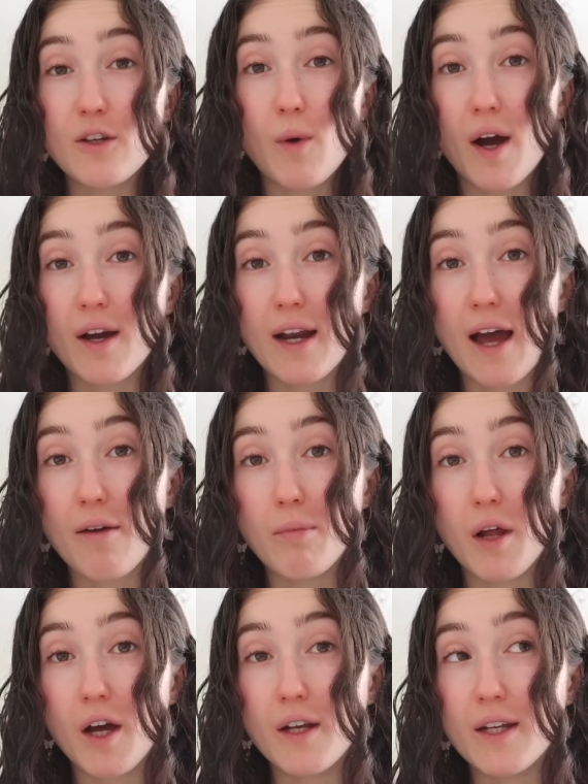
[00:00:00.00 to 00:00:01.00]
you are gonna have
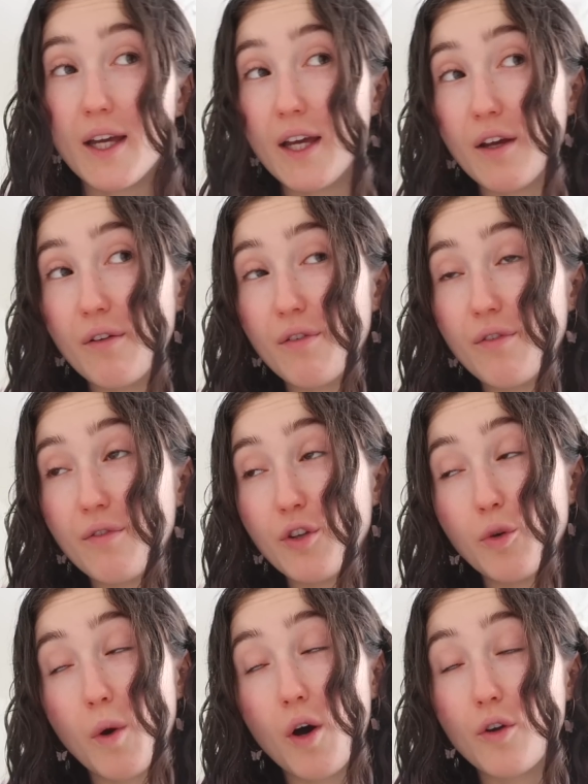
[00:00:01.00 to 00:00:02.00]
blood if
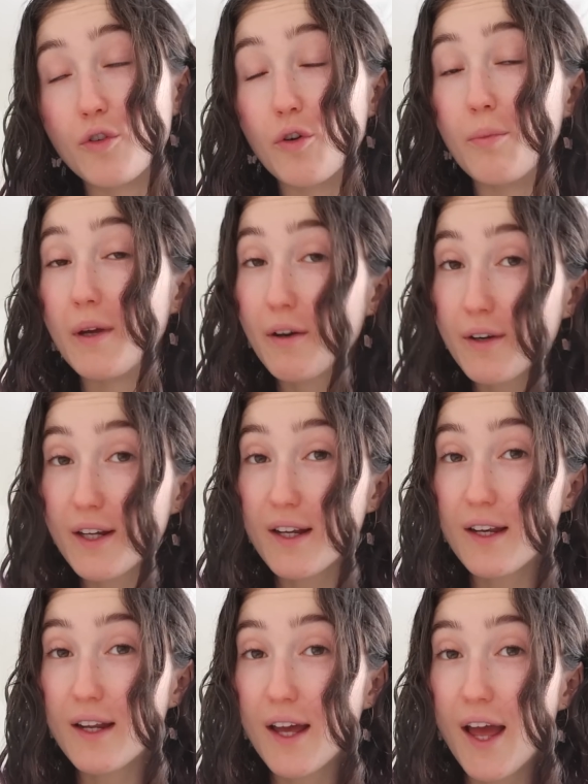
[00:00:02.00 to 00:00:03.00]
you are on your
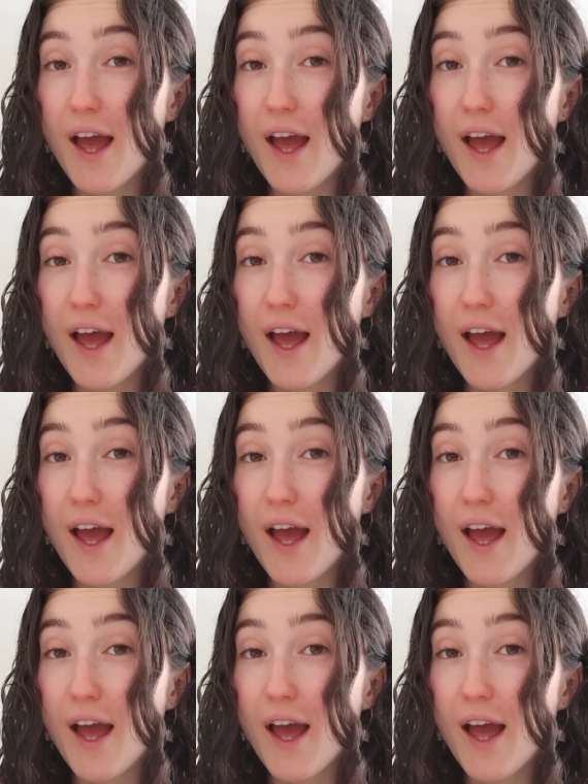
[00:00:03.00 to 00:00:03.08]
period,